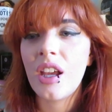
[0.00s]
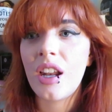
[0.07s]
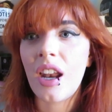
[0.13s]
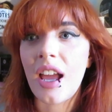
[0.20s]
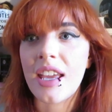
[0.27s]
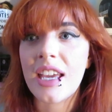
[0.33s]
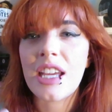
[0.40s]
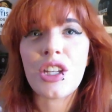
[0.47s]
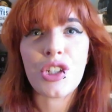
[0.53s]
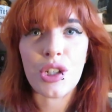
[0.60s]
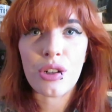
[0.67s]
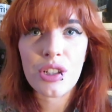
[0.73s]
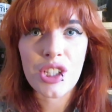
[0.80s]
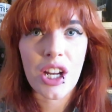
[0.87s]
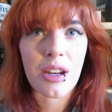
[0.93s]
like
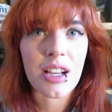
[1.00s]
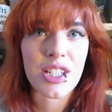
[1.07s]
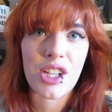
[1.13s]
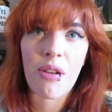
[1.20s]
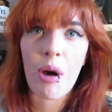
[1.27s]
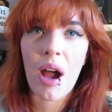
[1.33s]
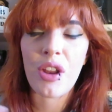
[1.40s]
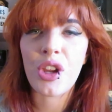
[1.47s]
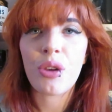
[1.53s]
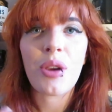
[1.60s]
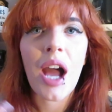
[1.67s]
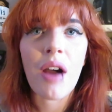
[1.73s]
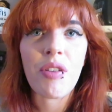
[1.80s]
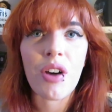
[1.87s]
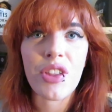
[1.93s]
indulgent, because you
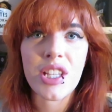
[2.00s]
have all